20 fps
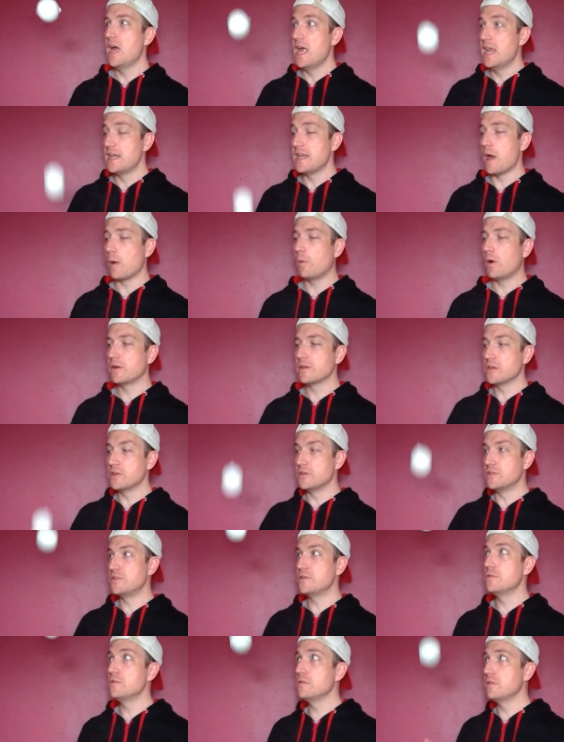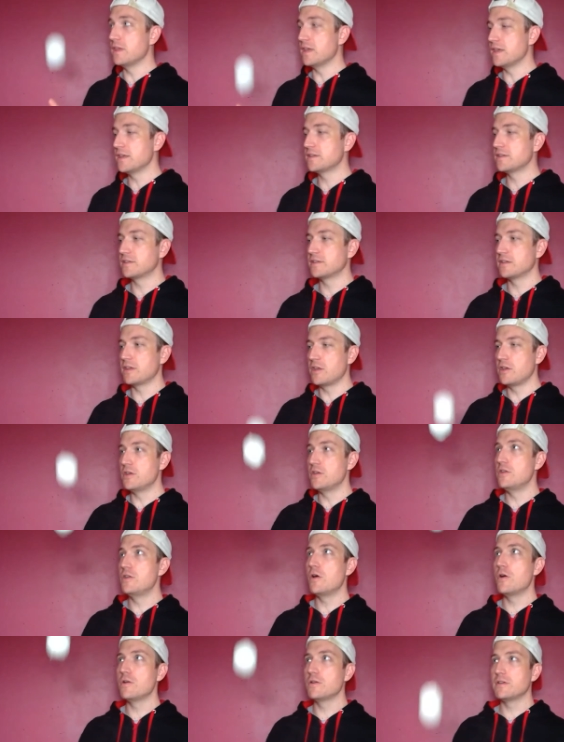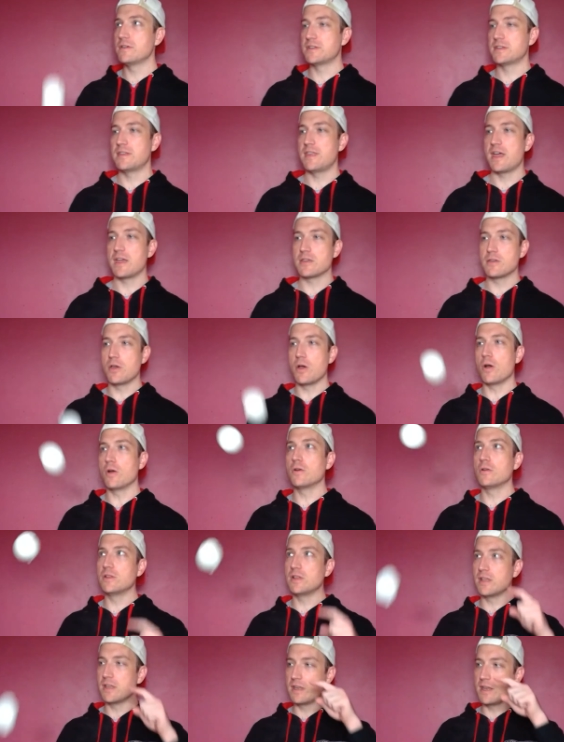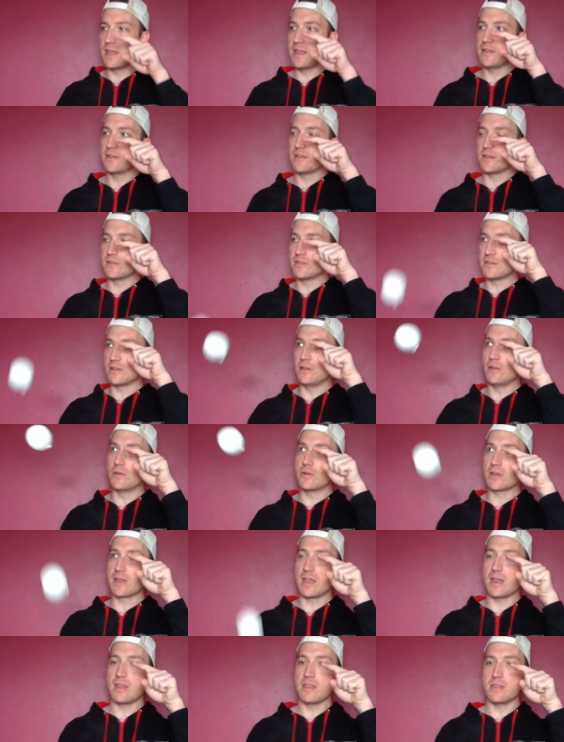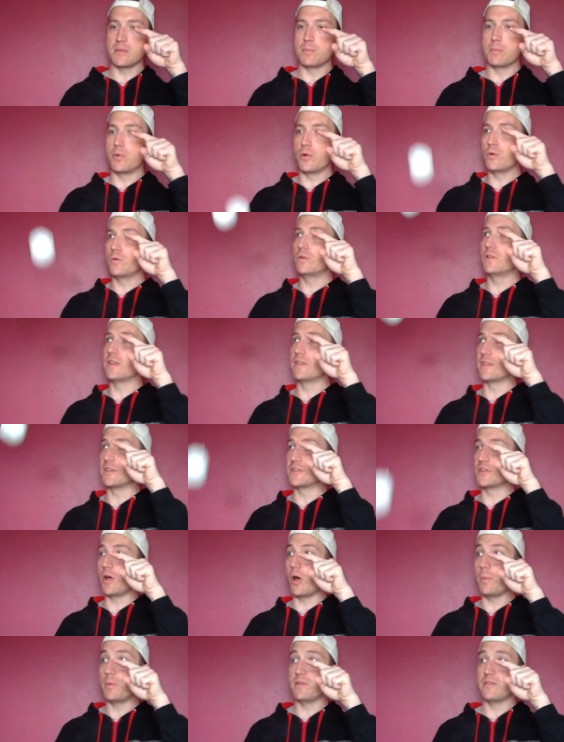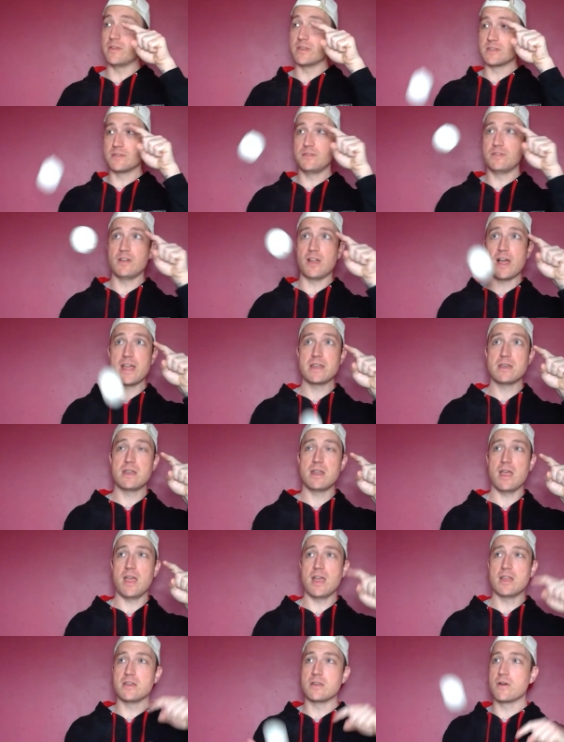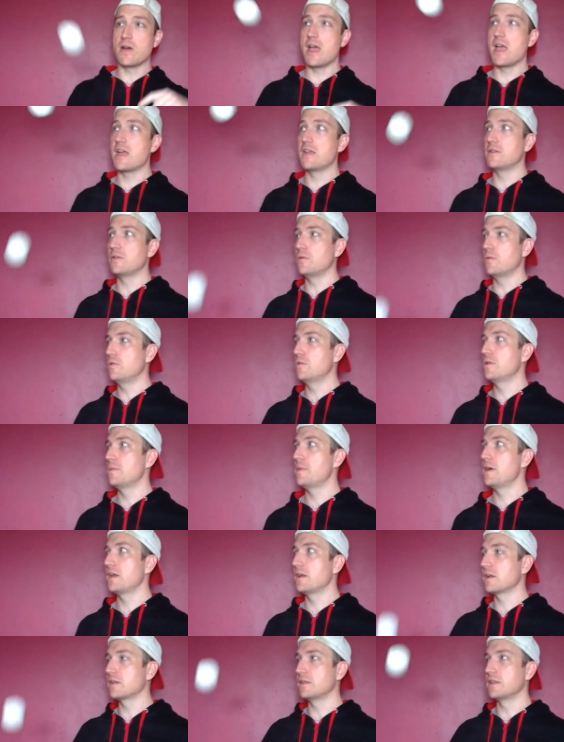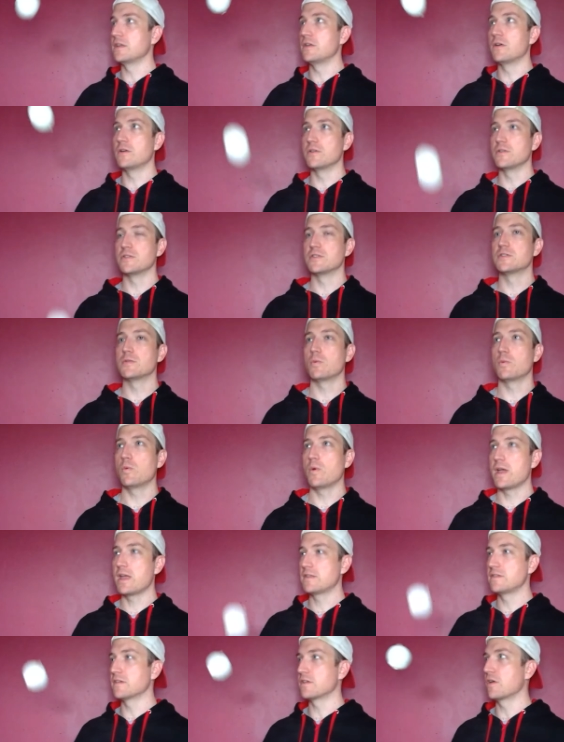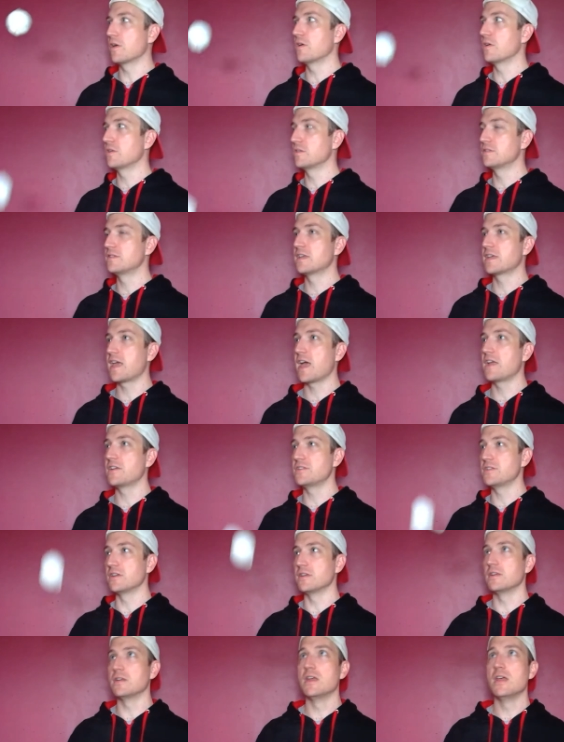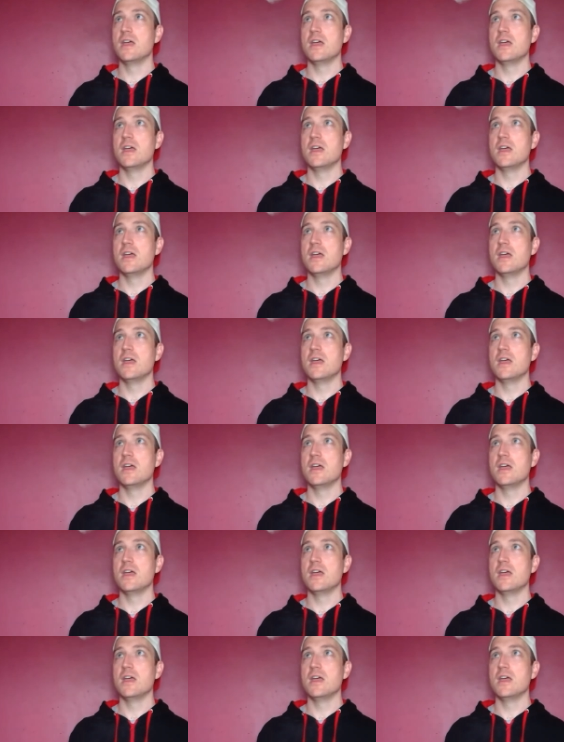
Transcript: Now while you do this, notice that you only need to look at the ball at the top of its flight and your hand automatically knows where to go to catch it.